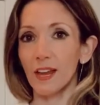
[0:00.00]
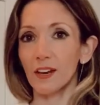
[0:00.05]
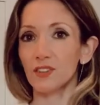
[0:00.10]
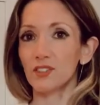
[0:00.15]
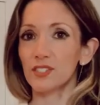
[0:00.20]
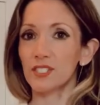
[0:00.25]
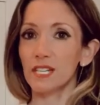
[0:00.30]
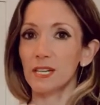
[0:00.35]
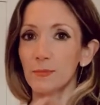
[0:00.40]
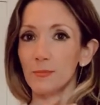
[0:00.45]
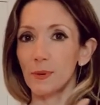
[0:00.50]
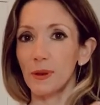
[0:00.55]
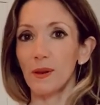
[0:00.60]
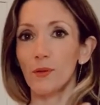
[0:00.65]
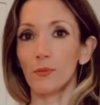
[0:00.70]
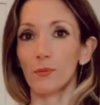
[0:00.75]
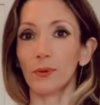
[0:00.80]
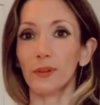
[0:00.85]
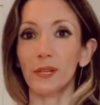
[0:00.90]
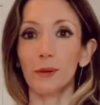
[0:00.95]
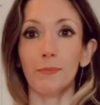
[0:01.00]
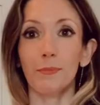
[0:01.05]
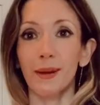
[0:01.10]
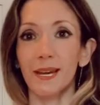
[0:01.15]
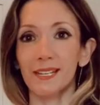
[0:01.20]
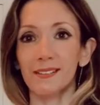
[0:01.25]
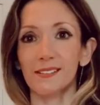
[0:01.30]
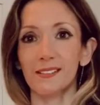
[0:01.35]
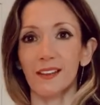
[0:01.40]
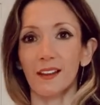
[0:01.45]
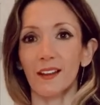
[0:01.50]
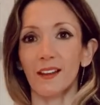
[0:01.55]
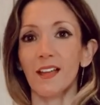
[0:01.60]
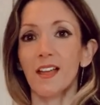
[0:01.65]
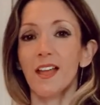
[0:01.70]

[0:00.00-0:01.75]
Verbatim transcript: just keep it really basic